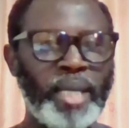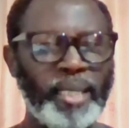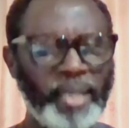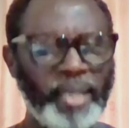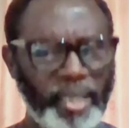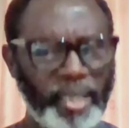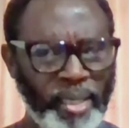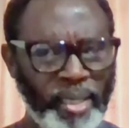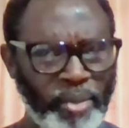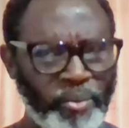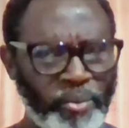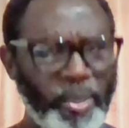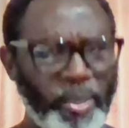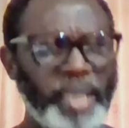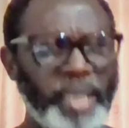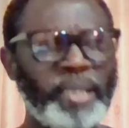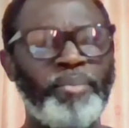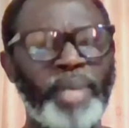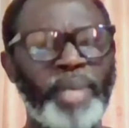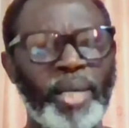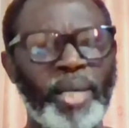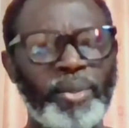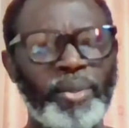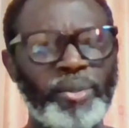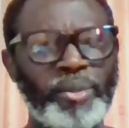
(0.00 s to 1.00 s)
And then they went
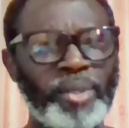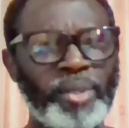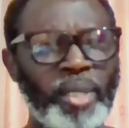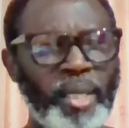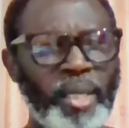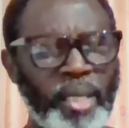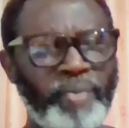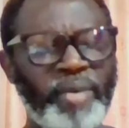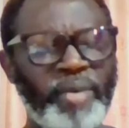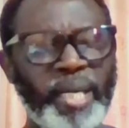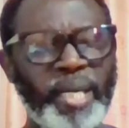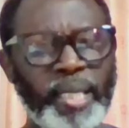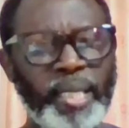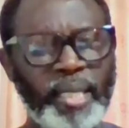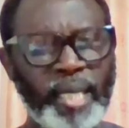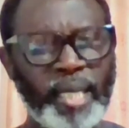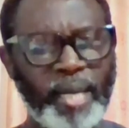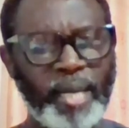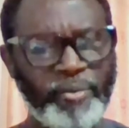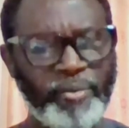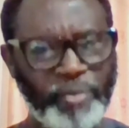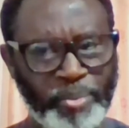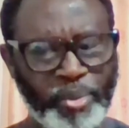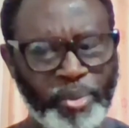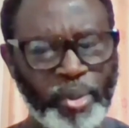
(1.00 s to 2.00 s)
about a very
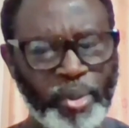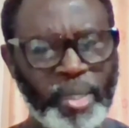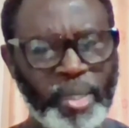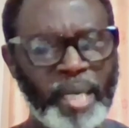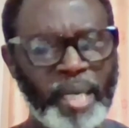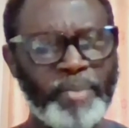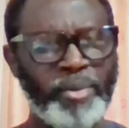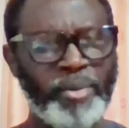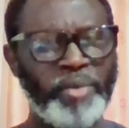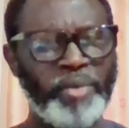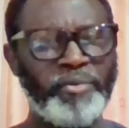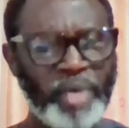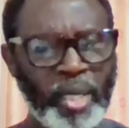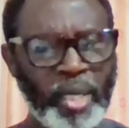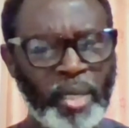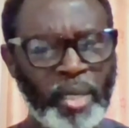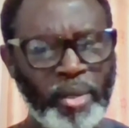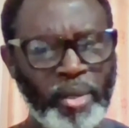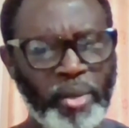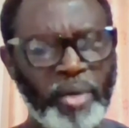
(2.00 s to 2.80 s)
careful program of,